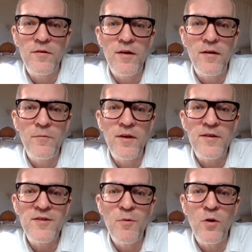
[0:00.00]
with a
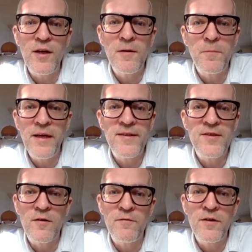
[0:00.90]
small little
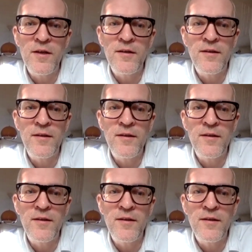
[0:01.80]
pizza oven, and